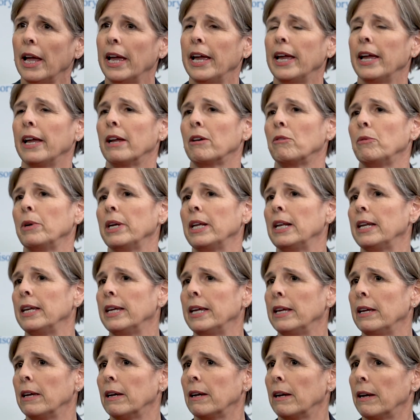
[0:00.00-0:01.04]
and
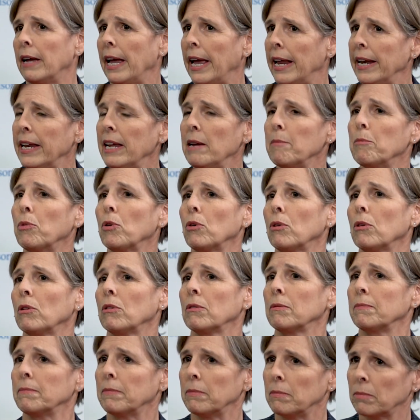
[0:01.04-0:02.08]
really
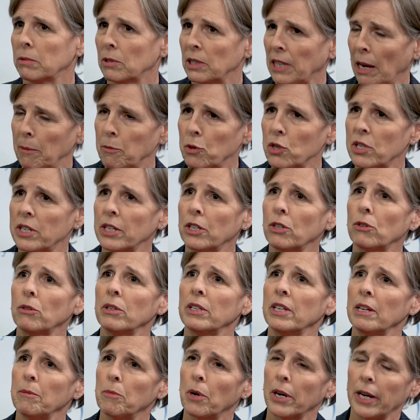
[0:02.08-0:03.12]
enable
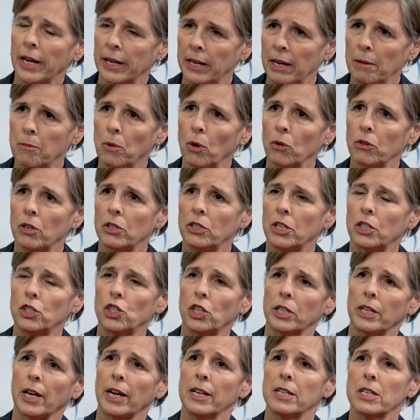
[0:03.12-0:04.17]
cybersecurity, but enable the
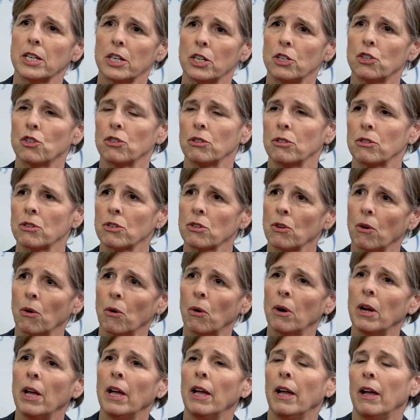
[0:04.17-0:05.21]
digitization.
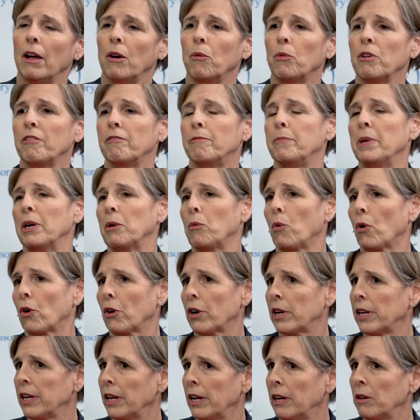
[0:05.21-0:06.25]
So we've been
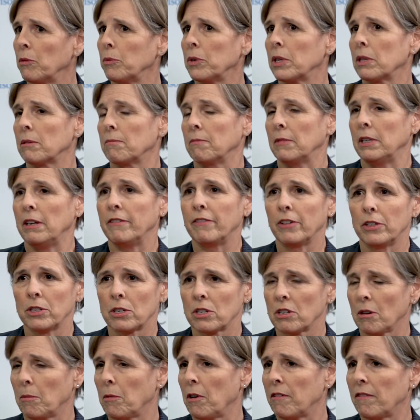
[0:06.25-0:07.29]
working with even
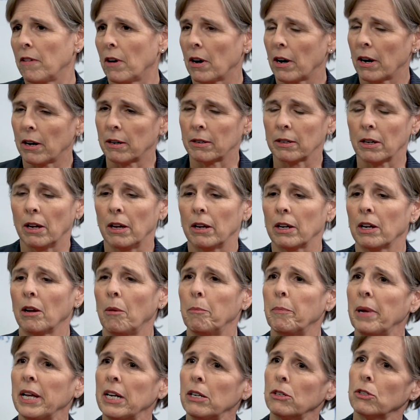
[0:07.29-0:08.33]
some of our
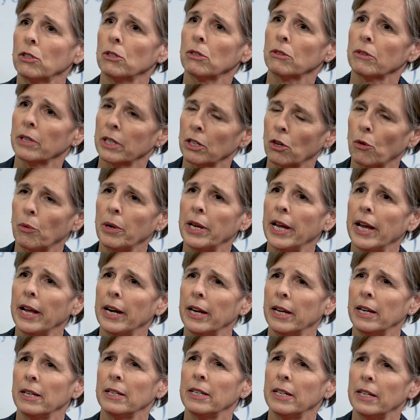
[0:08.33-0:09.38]
competitor in
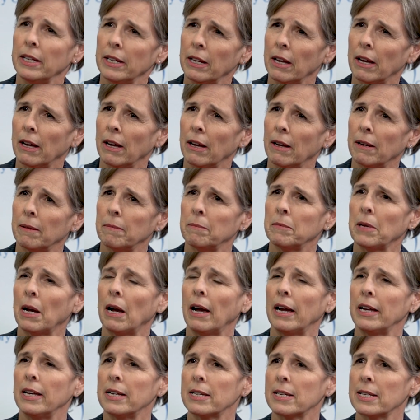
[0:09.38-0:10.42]
creating the
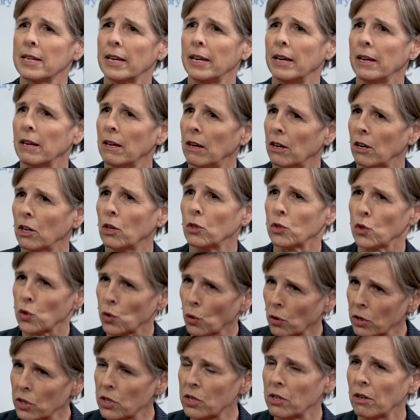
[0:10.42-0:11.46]
ISA
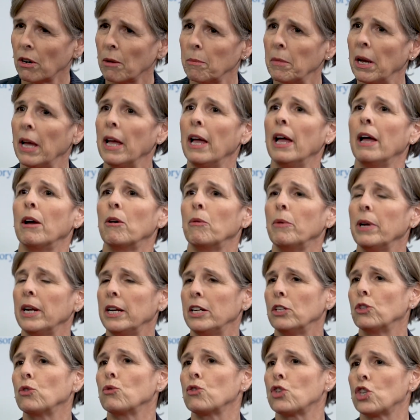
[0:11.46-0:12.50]
consortium,
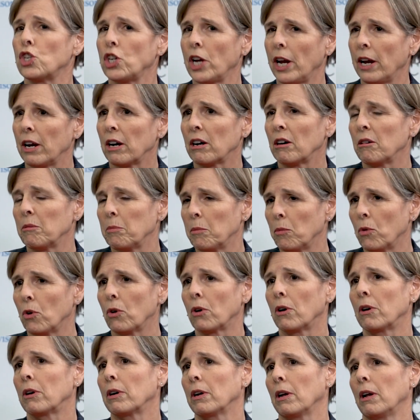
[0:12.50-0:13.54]
really to share
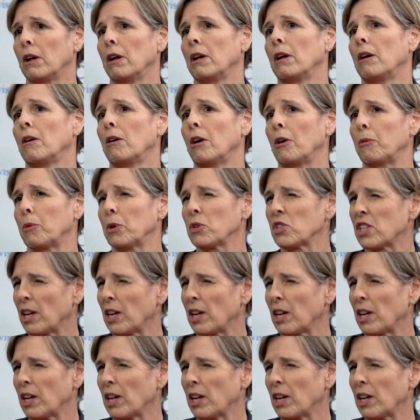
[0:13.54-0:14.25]
more around